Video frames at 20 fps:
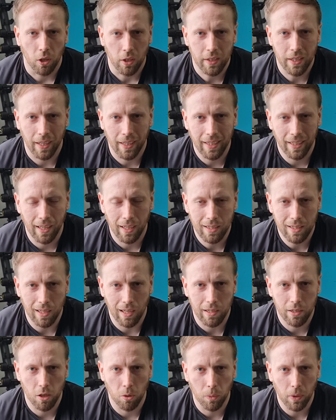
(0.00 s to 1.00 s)
So the second
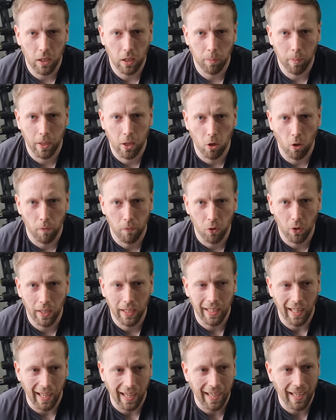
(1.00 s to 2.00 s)
exercise that we're going to be
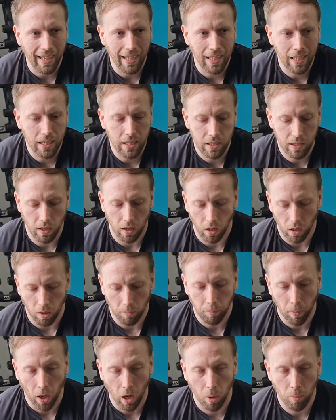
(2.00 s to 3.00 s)
doing is
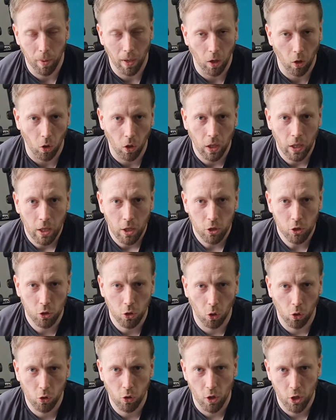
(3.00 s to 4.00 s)
a barbell
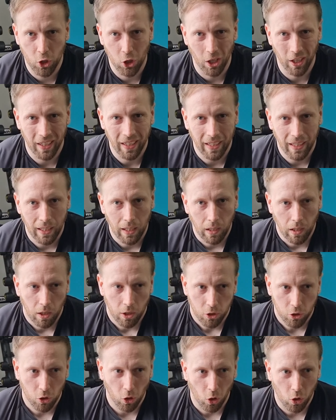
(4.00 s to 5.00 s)
skull crusher.
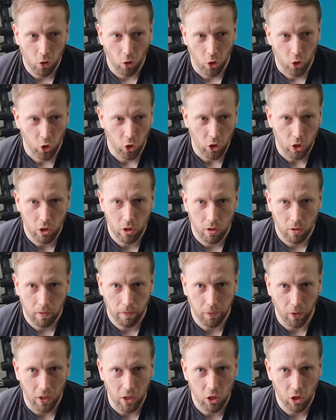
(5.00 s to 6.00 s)
Skull crushers,
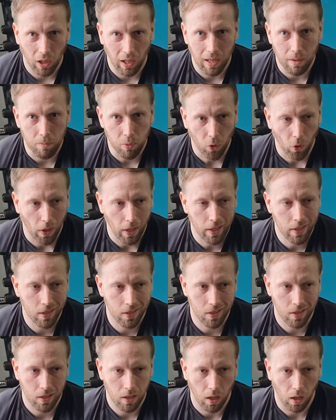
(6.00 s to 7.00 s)
French line
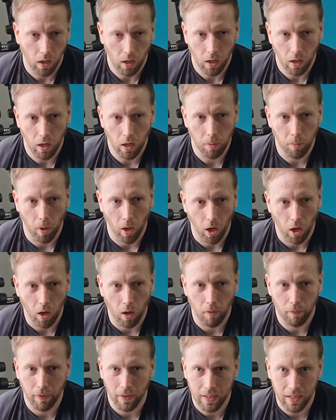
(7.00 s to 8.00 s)
press
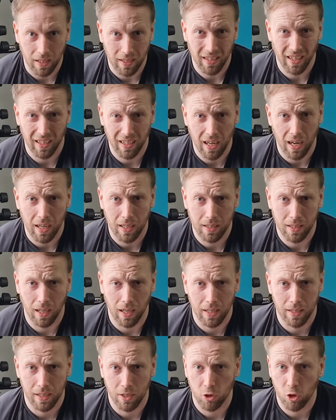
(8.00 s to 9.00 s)
are fantastic
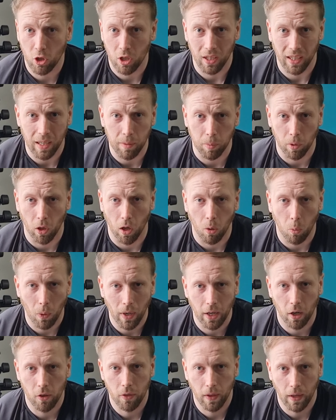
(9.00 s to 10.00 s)
exercises. You can heap a lot of
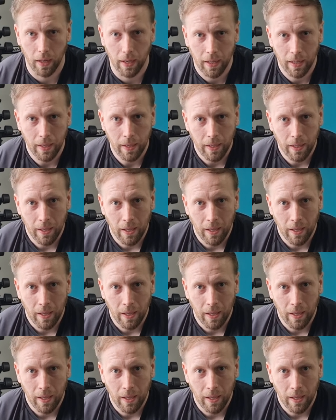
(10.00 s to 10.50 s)
weight on there.